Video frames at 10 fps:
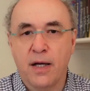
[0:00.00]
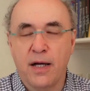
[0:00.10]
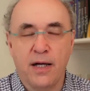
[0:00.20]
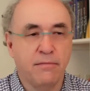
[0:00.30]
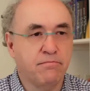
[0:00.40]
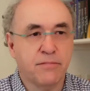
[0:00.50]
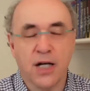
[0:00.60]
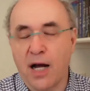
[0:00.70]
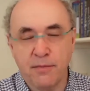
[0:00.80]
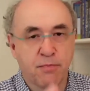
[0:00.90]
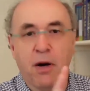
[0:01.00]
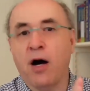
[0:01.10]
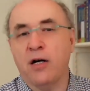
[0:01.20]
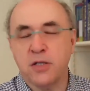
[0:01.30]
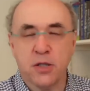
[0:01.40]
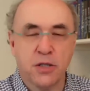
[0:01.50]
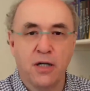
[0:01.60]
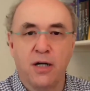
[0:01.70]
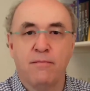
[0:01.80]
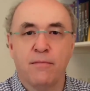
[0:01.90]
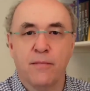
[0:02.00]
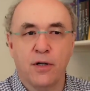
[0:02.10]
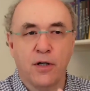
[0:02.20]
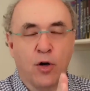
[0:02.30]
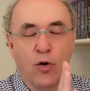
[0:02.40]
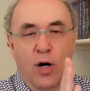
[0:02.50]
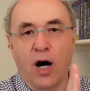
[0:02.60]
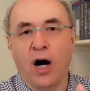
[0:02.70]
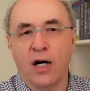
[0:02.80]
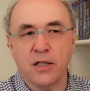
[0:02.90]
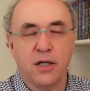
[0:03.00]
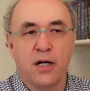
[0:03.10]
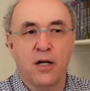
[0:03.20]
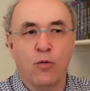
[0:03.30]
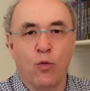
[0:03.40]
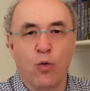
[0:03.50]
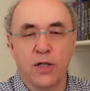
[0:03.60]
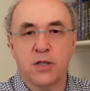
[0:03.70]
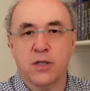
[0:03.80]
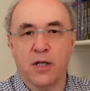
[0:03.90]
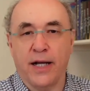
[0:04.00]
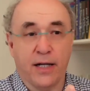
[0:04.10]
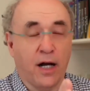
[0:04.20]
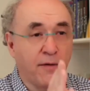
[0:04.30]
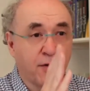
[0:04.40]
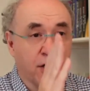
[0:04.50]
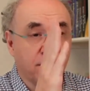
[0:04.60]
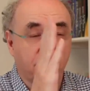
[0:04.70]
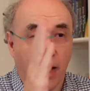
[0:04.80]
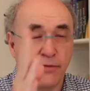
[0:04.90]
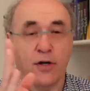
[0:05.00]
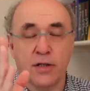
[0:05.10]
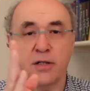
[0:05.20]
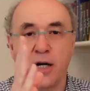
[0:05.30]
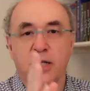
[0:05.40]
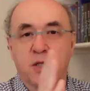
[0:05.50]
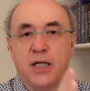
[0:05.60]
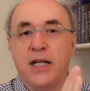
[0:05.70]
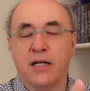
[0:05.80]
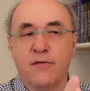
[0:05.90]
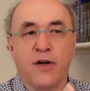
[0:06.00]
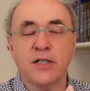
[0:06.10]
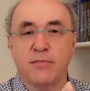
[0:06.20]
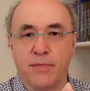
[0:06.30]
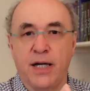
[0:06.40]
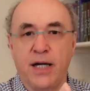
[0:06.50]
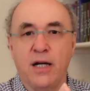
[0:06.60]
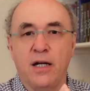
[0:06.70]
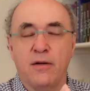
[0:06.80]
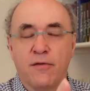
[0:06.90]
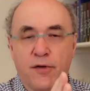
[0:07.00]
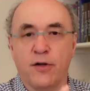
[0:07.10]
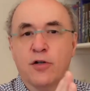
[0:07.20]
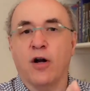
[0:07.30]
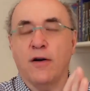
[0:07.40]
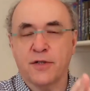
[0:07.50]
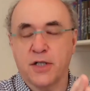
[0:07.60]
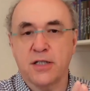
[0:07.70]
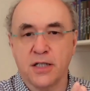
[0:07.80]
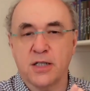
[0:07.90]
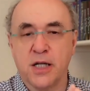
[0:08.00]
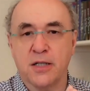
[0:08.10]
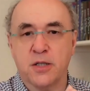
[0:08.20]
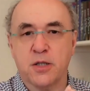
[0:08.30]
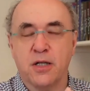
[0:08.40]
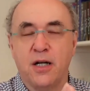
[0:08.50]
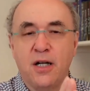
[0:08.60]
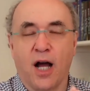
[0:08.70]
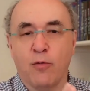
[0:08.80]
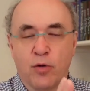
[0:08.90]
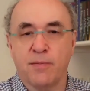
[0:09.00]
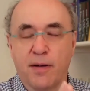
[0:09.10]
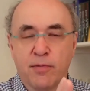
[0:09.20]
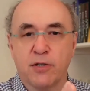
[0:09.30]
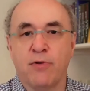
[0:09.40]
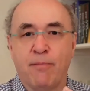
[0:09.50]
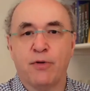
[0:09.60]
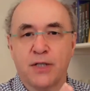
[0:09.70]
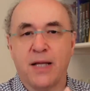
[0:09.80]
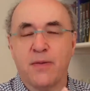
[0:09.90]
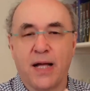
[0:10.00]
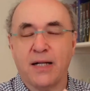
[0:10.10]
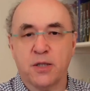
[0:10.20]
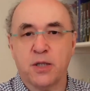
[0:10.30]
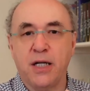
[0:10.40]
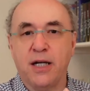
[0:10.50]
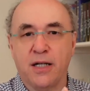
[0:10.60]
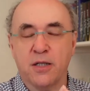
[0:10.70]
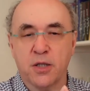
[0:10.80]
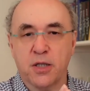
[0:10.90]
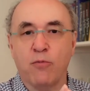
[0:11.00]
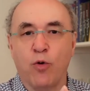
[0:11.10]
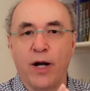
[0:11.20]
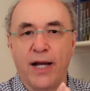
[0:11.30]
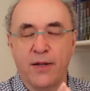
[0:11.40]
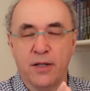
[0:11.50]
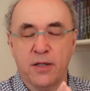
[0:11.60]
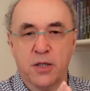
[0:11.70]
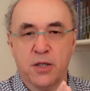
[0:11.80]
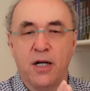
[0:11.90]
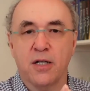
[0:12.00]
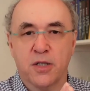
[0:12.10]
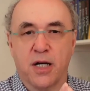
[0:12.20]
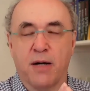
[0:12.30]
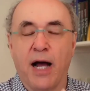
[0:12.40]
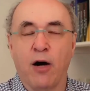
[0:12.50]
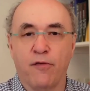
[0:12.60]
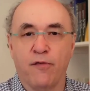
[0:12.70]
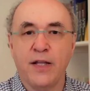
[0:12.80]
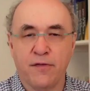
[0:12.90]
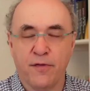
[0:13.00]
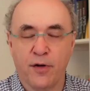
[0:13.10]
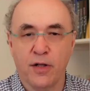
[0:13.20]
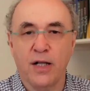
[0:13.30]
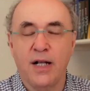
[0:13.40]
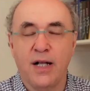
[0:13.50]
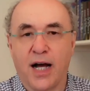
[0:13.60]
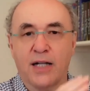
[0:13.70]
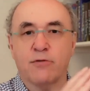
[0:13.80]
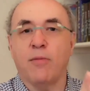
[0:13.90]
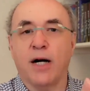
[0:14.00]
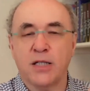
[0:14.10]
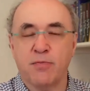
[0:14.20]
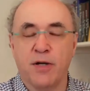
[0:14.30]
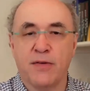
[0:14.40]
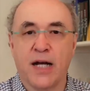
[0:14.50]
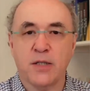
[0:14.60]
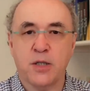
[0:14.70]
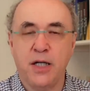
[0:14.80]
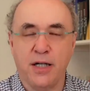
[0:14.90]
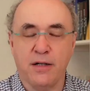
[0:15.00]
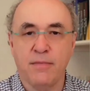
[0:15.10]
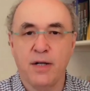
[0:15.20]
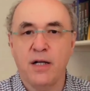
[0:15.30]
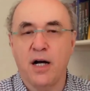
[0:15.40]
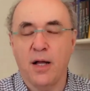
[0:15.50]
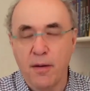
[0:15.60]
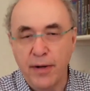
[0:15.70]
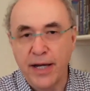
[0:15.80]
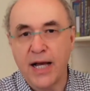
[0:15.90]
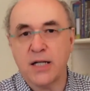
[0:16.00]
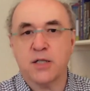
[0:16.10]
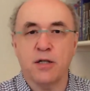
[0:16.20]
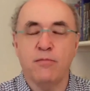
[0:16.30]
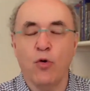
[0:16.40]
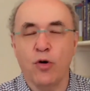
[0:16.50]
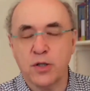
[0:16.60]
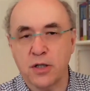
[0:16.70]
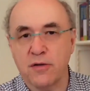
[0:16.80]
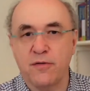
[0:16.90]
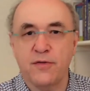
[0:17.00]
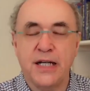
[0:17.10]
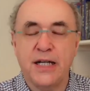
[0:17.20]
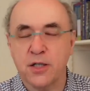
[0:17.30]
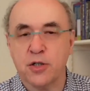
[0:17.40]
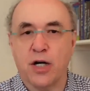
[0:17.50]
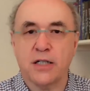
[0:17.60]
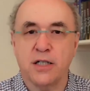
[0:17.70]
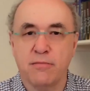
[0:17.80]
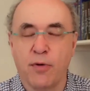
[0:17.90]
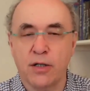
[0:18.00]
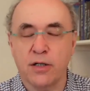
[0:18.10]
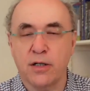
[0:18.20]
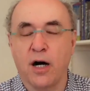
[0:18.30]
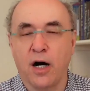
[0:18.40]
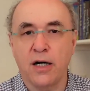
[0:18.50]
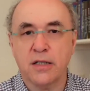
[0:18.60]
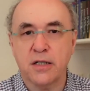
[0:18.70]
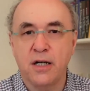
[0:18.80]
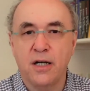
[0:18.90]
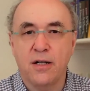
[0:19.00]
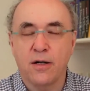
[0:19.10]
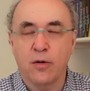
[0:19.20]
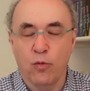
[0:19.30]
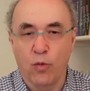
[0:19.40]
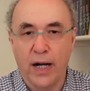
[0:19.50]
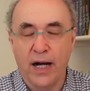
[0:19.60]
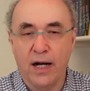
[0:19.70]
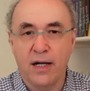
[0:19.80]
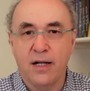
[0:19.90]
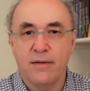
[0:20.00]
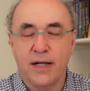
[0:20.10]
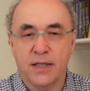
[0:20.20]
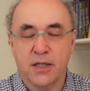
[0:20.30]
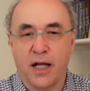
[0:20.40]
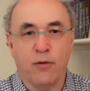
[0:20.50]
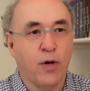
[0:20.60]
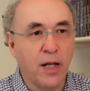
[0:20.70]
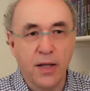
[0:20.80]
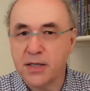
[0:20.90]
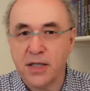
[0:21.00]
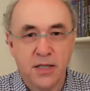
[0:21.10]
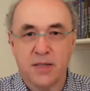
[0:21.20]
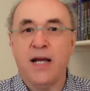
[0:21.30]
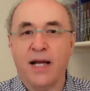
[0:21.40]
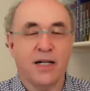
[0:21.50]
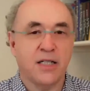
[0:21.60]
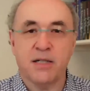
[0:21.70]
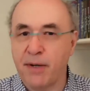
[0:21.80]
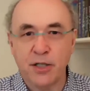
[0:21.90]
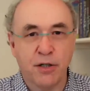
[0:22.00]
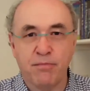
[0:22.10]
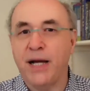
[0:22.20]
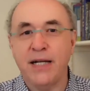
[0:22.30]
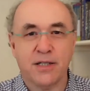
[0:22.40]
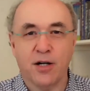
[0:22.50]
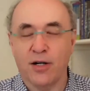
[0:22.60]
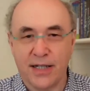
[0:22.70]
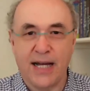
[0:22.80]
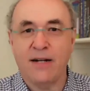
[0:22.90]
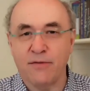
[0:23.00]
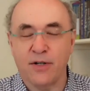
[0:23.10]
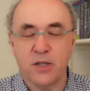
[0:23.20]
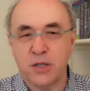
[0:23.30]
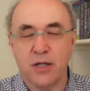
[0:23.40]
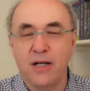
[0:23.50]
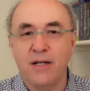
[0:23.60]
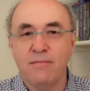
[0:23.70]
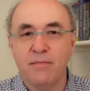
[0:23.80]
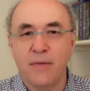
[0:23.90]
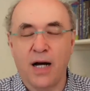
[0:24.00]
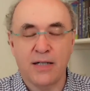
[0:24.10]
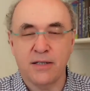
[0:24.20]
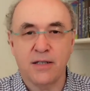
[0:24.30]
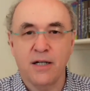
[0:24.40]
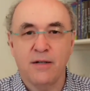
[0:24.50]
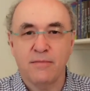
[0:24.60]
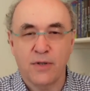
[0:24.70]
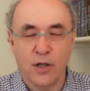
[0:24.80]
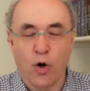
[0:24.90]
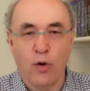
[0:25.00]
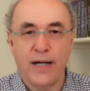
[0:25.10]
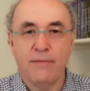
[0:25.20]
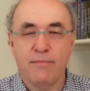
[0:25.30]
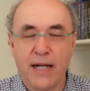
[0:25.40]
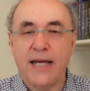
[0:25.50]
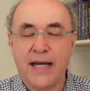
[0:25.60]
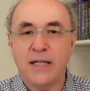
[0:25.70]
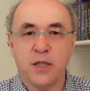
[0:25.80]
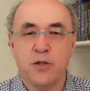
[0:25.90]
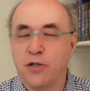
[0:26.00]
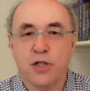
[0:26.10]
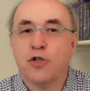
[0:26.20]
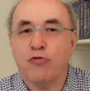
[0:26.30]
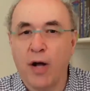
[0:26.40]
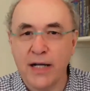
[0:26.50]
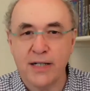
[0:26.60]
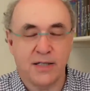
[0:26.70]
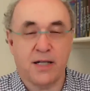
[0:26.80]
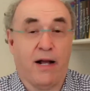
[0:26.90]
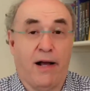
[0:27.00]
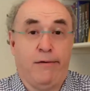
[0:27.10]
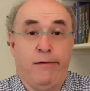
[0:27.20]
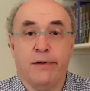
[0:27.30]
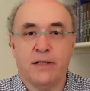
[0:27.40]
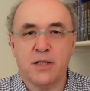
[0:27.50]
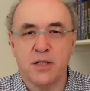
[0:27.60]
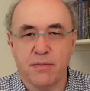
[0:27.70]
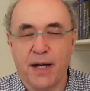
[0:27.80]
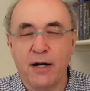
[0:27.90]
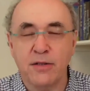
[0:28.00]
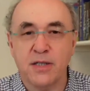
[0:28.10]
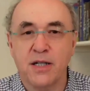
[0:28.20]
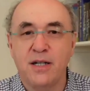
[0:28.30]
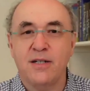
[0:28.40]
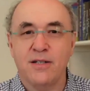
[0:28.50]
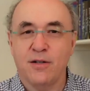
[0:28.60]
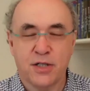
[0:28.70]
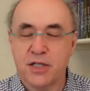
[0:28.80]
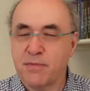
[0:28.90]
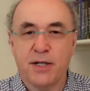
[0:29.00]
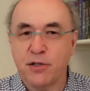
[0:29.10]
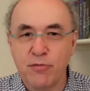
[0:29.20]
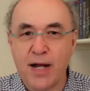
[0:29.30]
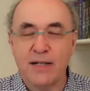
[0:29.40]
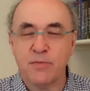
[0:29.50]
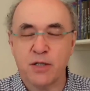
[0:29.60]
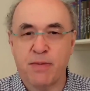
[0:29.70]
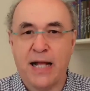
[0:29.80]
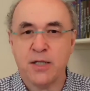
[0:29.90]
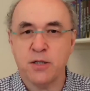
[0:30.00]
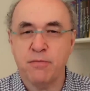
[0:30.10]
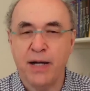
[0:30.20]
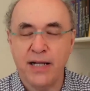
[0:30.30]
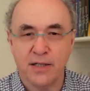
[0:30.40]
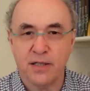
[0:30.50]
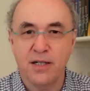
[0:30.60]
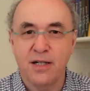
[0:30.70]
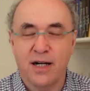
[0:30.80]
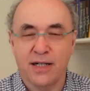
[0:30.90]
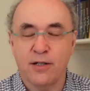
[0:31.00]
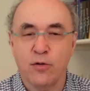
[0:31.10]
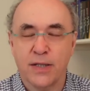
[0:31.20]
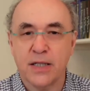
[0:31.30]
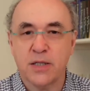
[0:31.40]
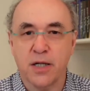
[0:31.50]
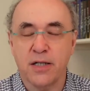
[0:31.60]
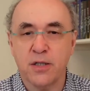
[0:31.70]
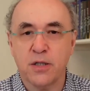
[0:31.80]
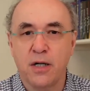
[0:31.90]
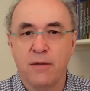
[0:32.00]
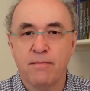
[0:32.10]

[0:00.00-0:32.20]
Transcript: in times past you know art was like i've got a i've got a scene in front of me photographs didn't exist i want to be able to represent that scene in some way that's somehow faithful and reminds me of that scene and then we get to more sort of deconstructed modern art where it's like well there's this thing and it's a bunch of paint on a canvas and you know, in many cases, you just shrug and it's like, I don't know what this is about. You know, it's just a bunch of random splatters of paint. I don't know what this is.